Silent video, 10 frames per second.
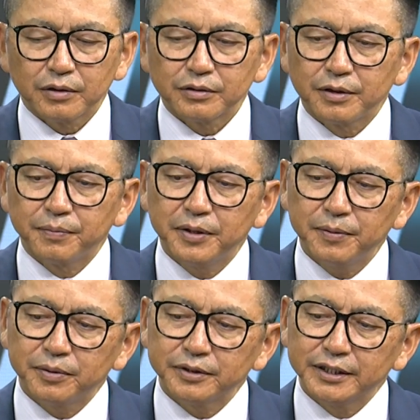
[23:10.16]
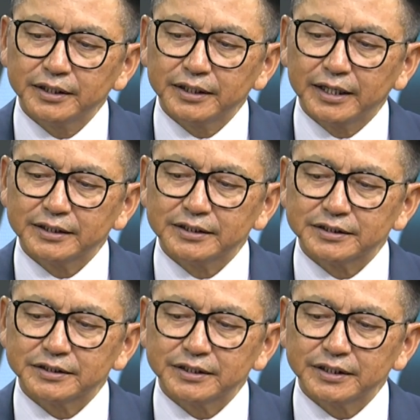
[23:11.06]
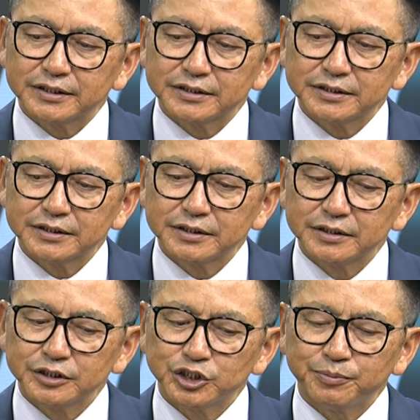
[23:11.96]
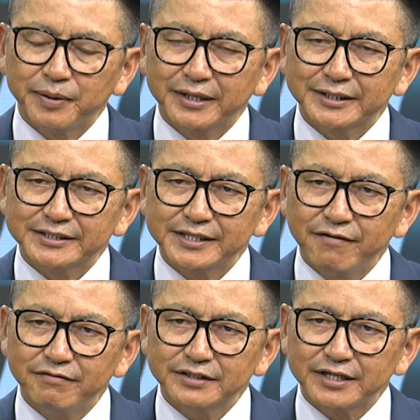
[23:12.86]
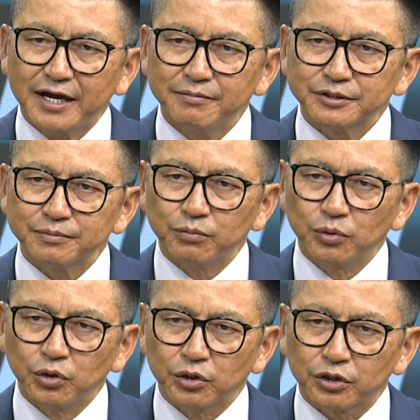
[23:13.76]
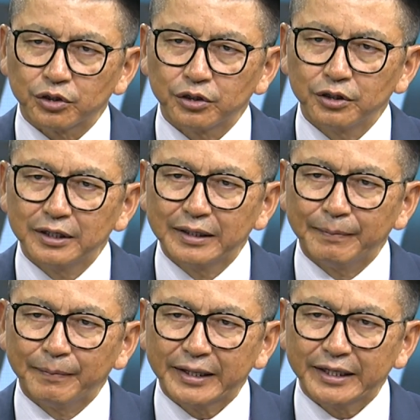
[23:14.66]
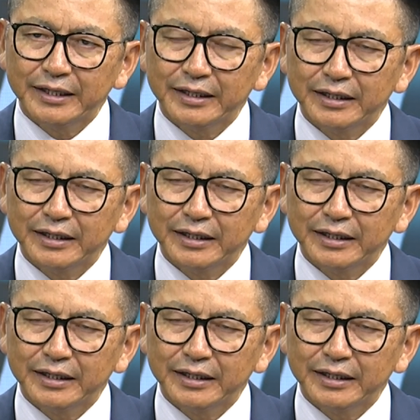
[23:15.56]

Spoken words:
The people in Ger districts spend 7 times more money